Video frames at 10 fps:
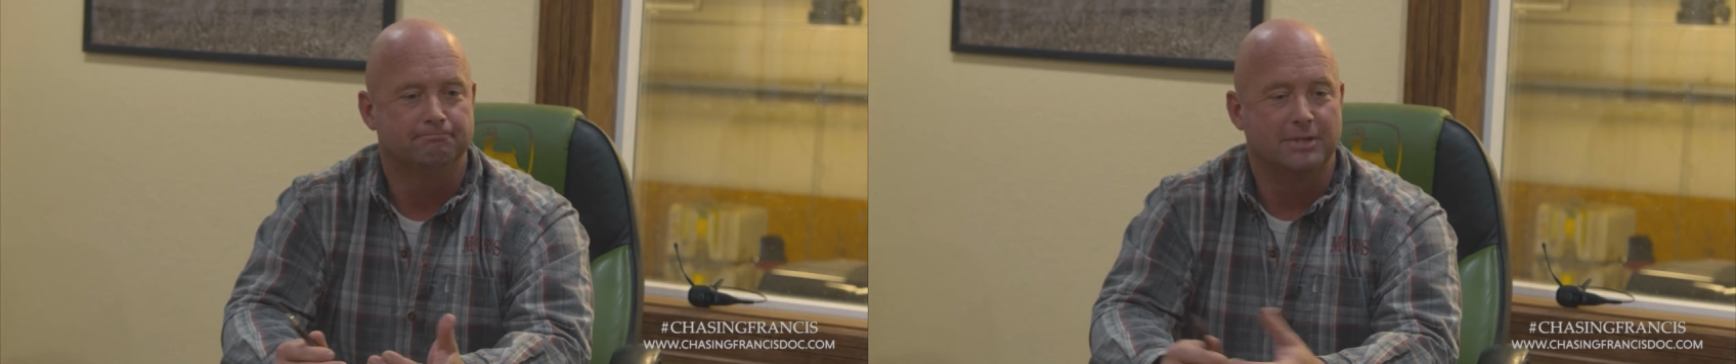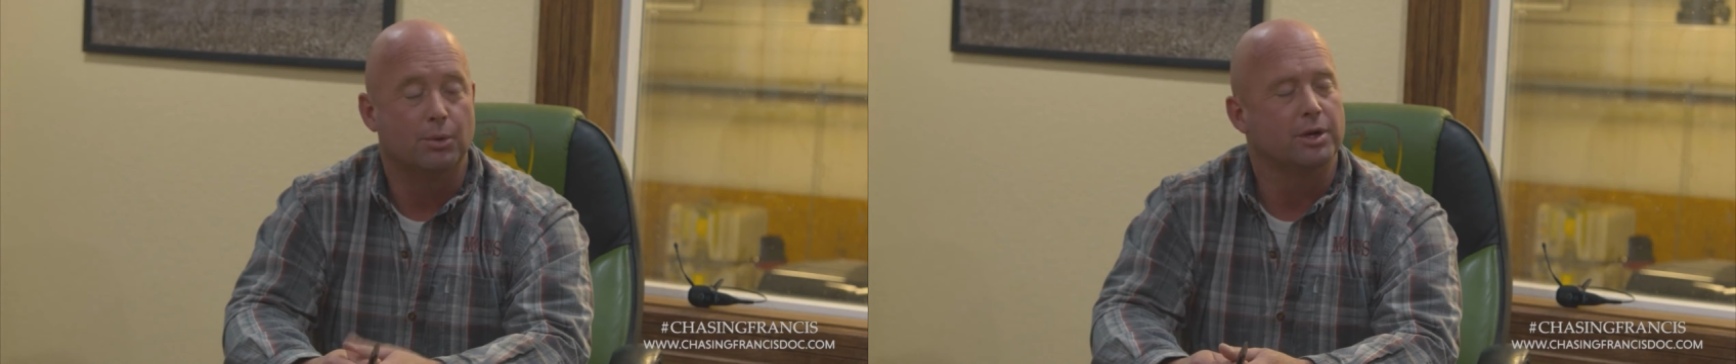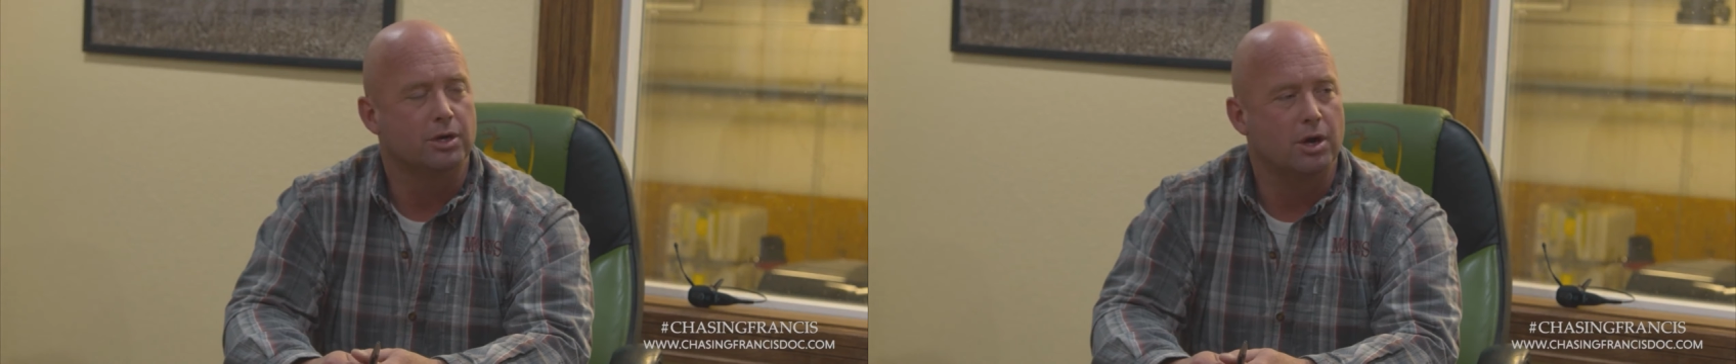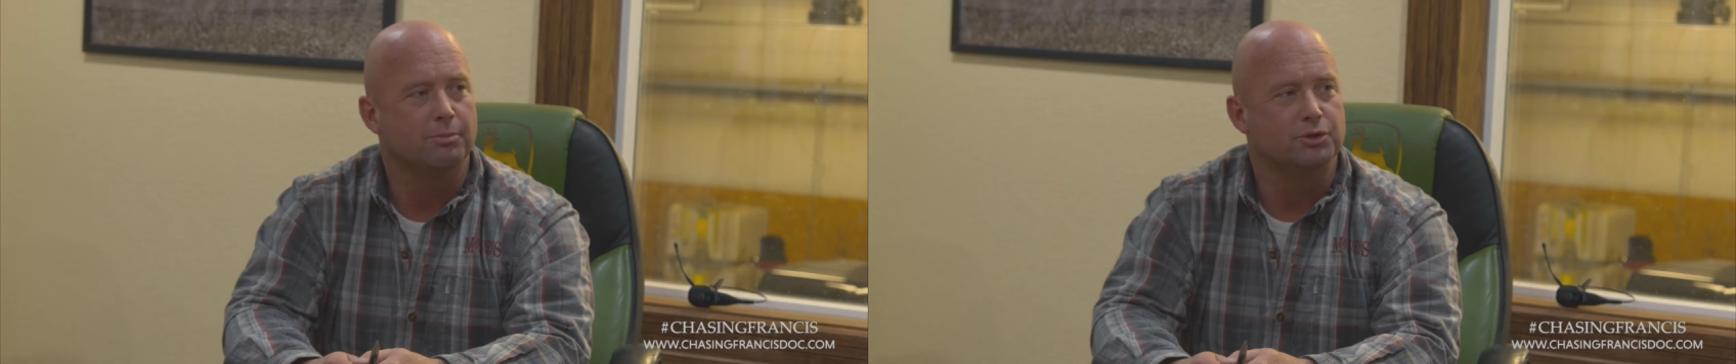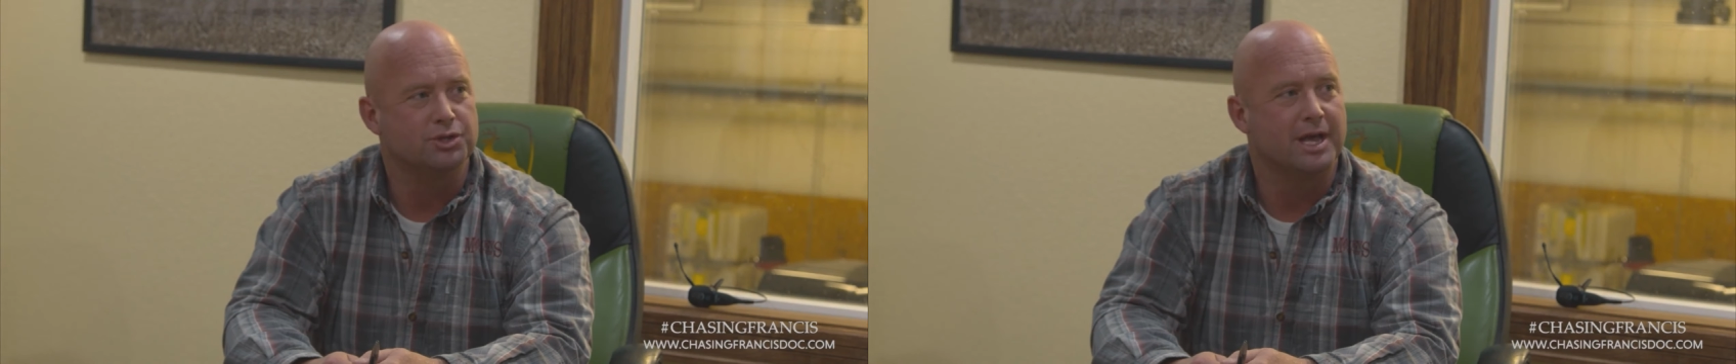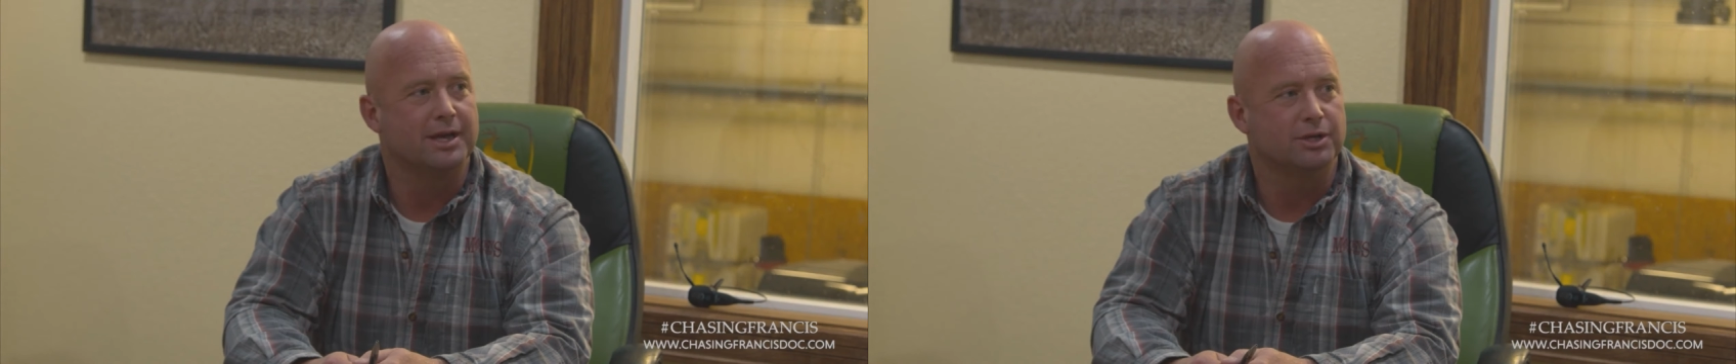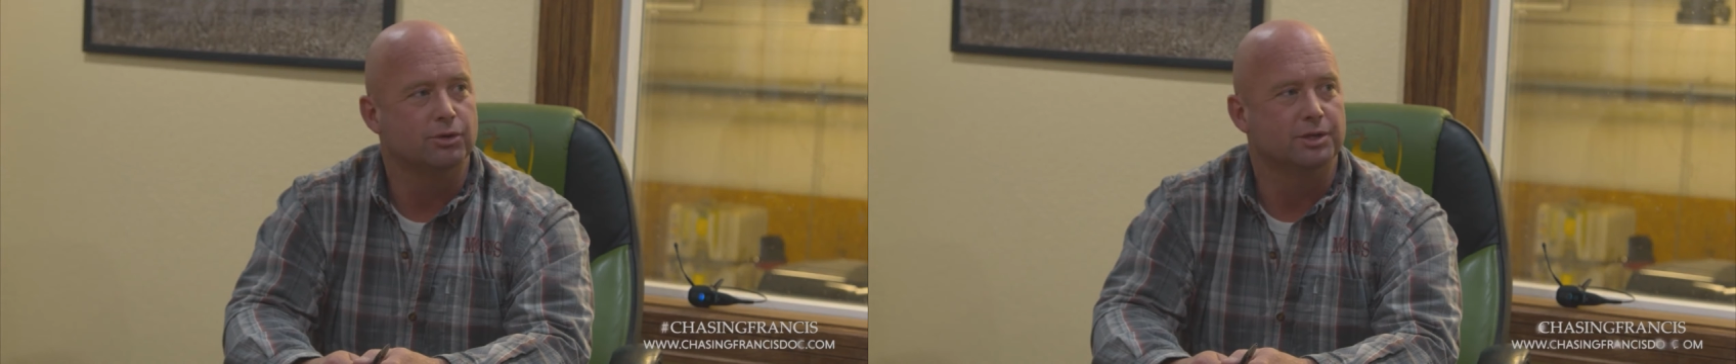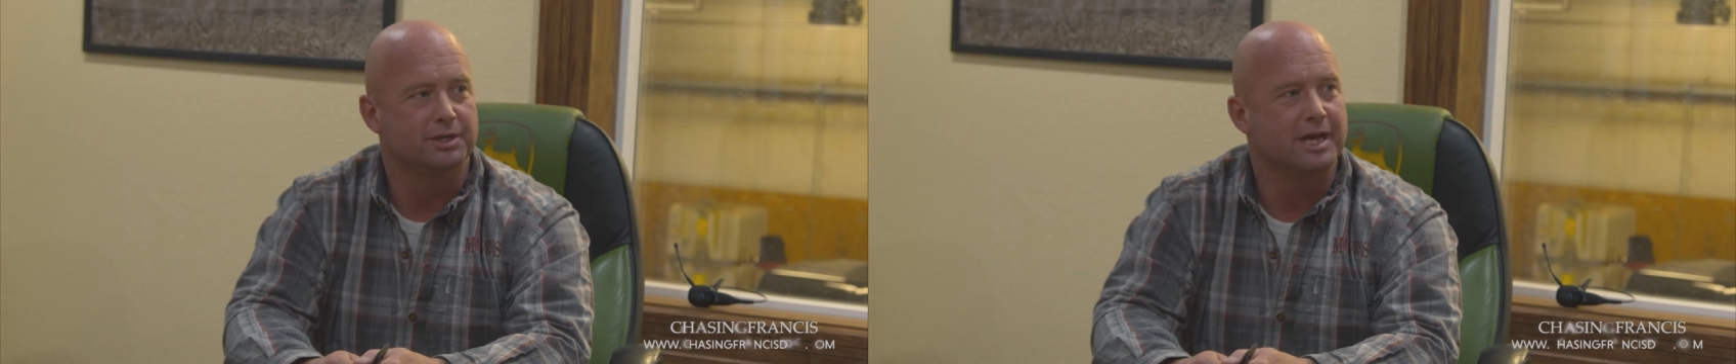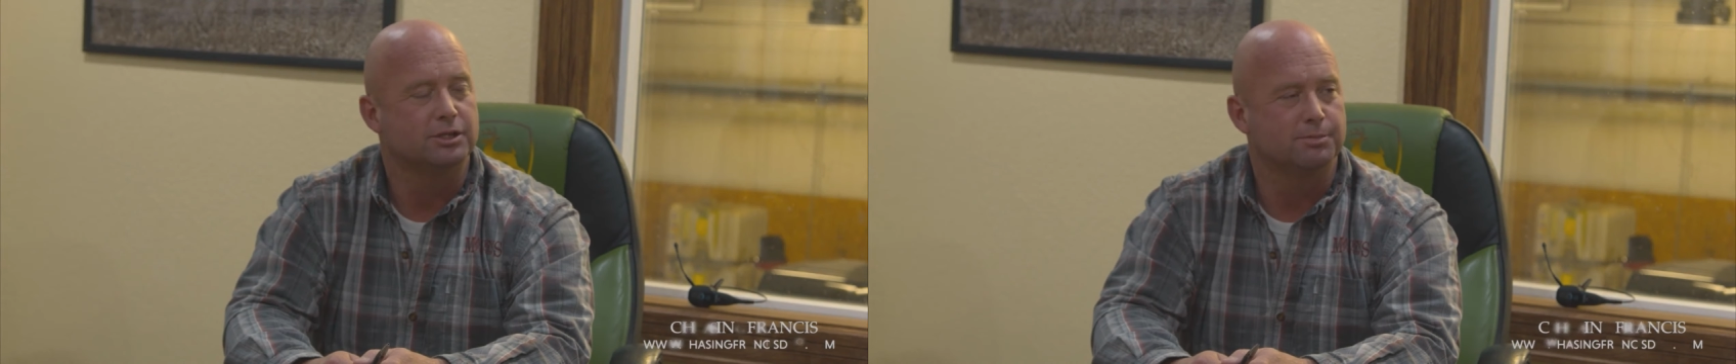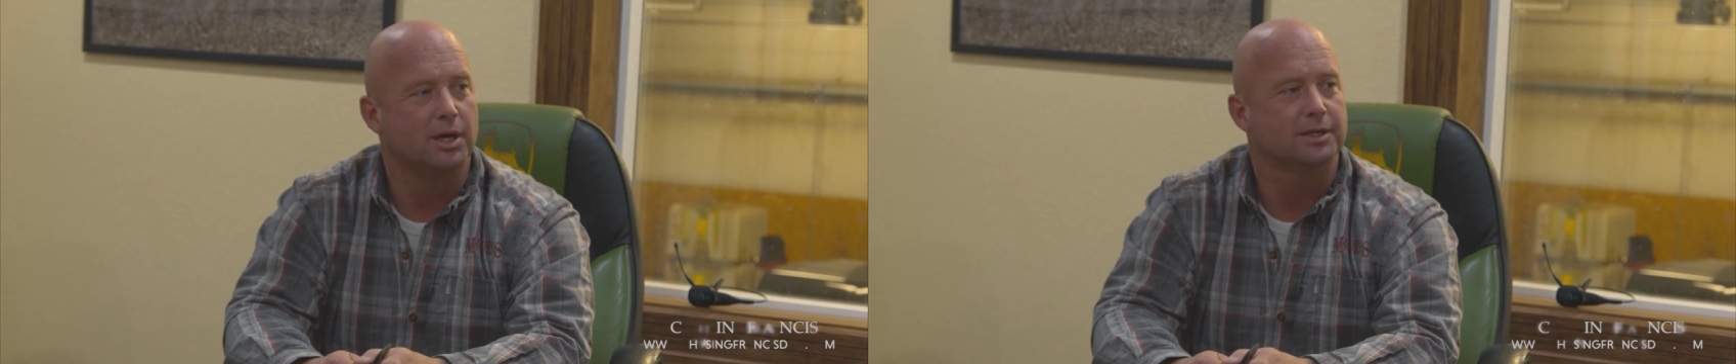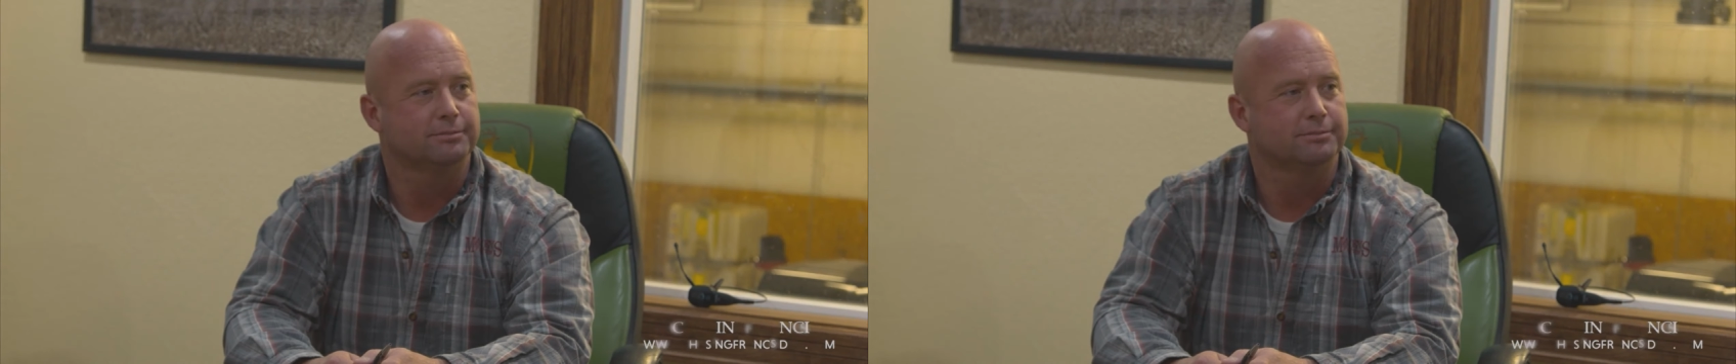that we accomplished that yield in that spot.